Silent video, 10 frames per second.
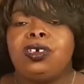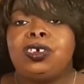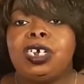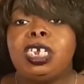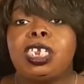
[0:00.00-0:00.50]

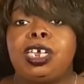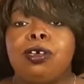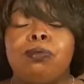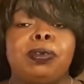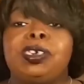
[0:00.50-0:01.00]
She's
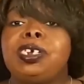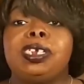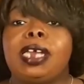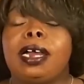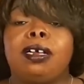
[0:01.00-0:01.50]
cute, but
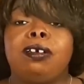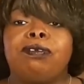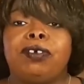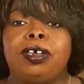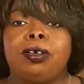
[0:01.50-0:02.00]
she's not good
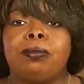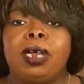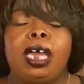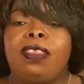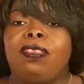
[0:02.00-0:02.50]
for him.
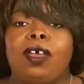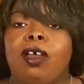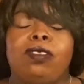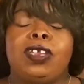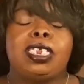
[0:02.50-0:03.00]

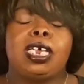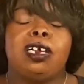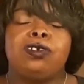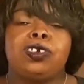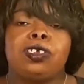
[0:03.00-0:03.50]
This
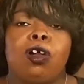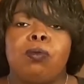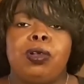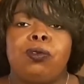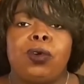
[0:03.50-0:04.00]
country's going
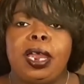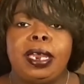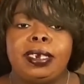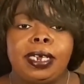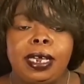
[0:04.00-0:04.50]
to be
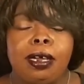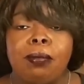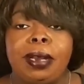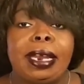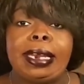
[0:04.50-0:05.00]
ran to hell,
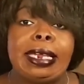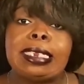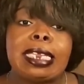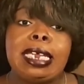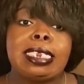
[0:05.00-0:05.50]
but at
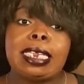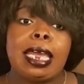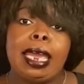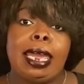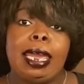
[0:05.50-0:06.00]
least he's
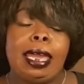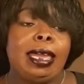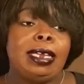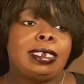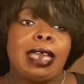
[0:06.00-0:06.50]

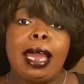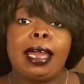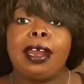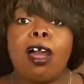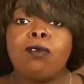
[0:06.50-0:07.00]
he's
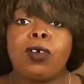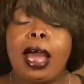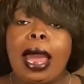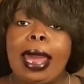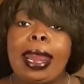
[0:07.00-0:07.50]
knocking off a
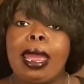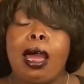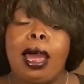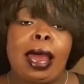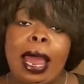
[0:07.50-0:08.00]
hot
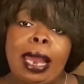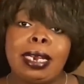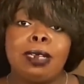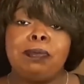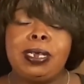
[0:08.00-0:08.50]
a hot
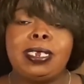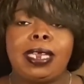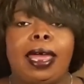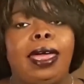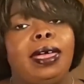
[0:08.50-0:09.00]
little piece
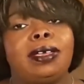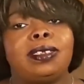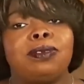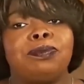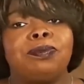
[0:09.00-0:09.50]
of ass,
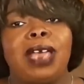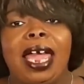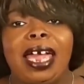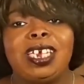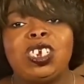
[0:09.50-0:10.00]

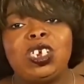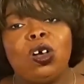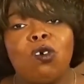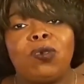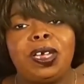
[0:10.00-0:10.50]
and she
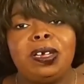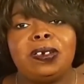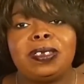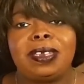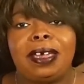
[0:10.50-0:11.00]

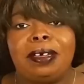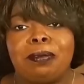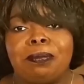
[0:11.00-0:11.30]
overhears that.